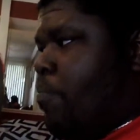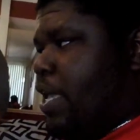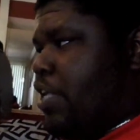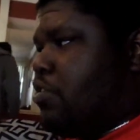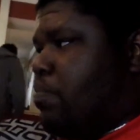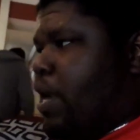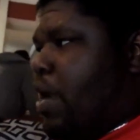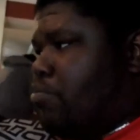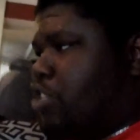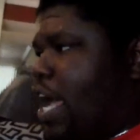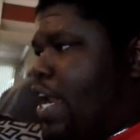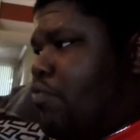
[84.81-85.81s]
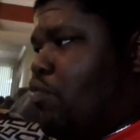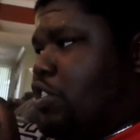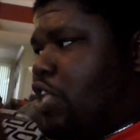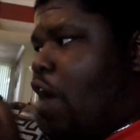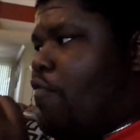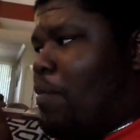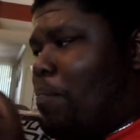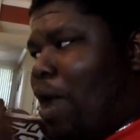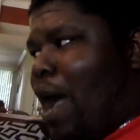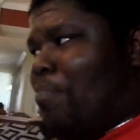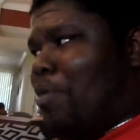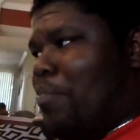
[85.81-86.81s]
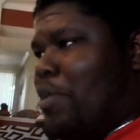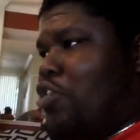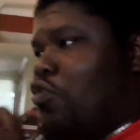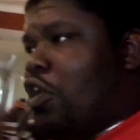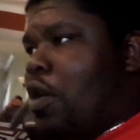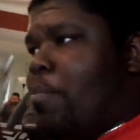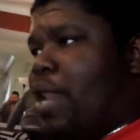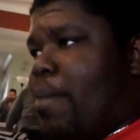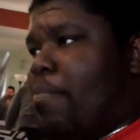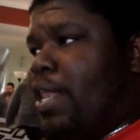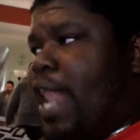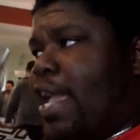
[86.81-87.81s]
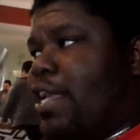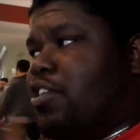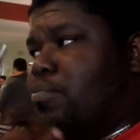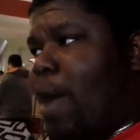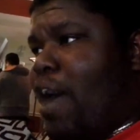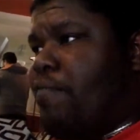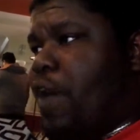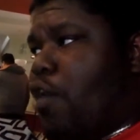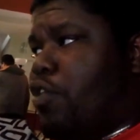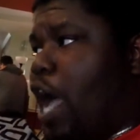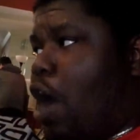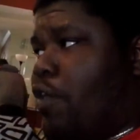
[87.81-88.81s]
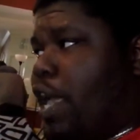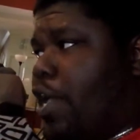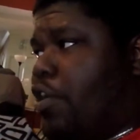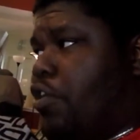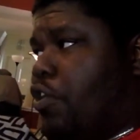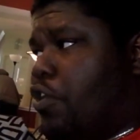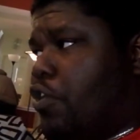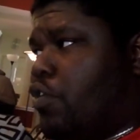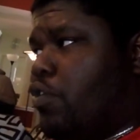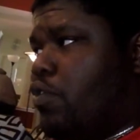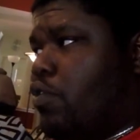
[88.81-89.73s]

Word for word: bitch, but I'm trying to resolve a problem and you coming at me like it's my fault y'all can't cook.